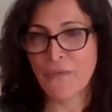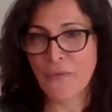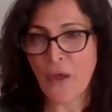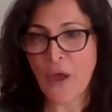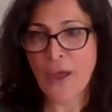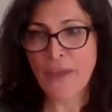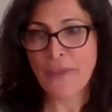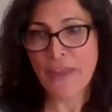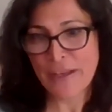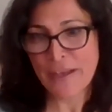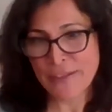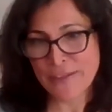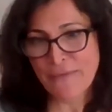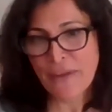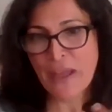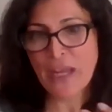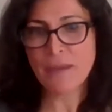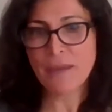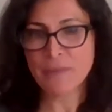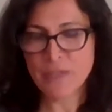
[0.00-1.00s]
I then
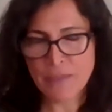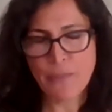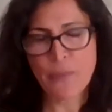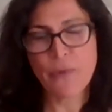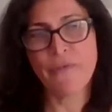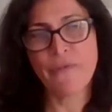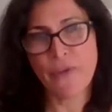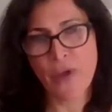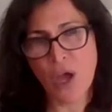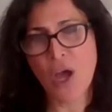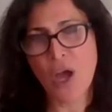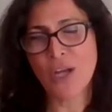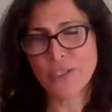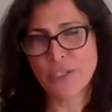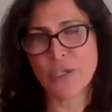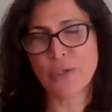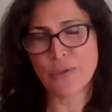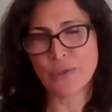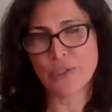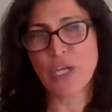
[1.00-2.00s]
developed a
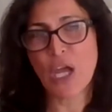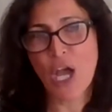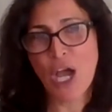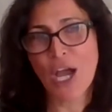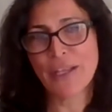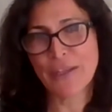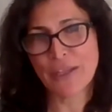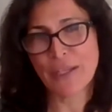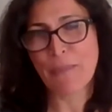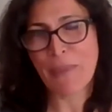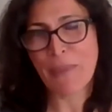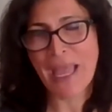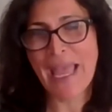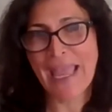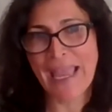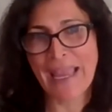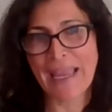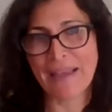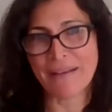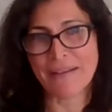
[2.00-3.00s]
bravado to hide the
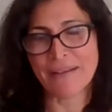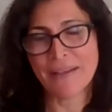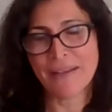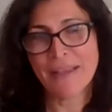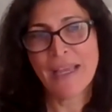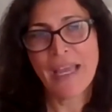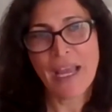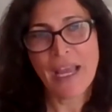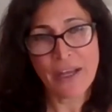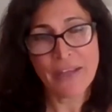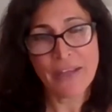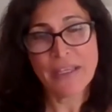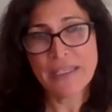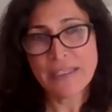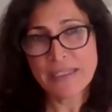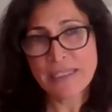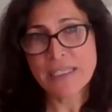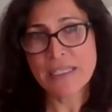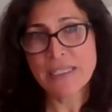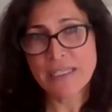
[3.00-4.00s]
pain. And I think
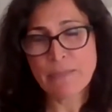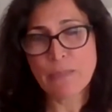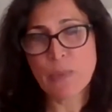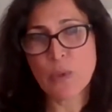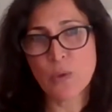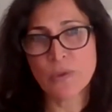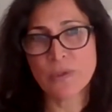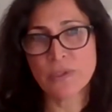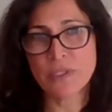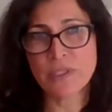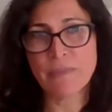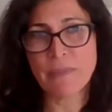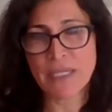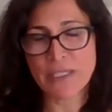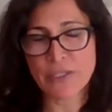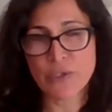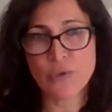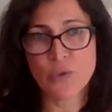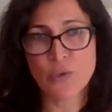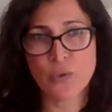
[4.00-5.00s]
this is important to my
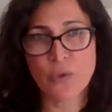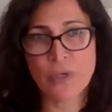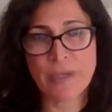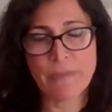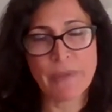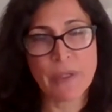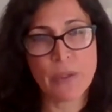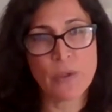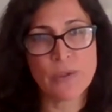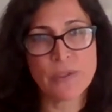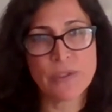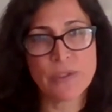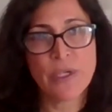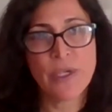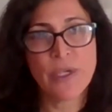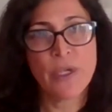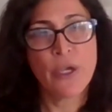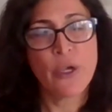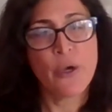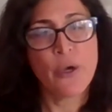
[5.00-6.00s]
story, because
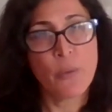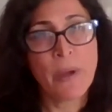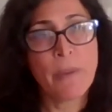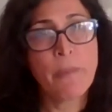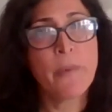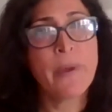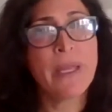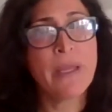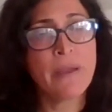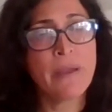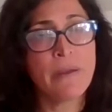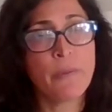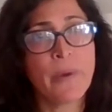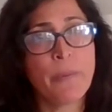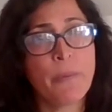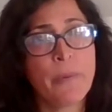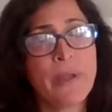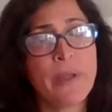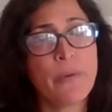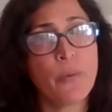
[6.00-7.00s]
when
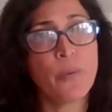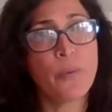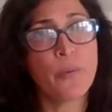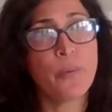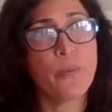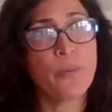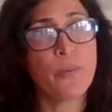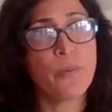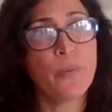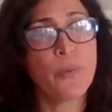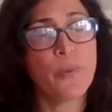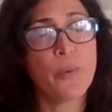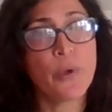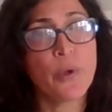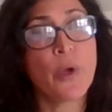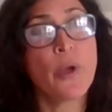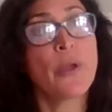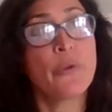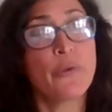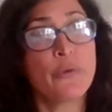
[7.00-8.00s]
we're
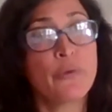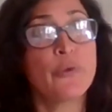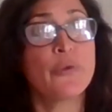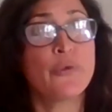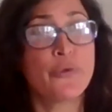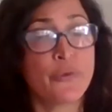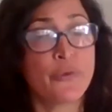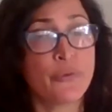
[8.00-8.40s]
going through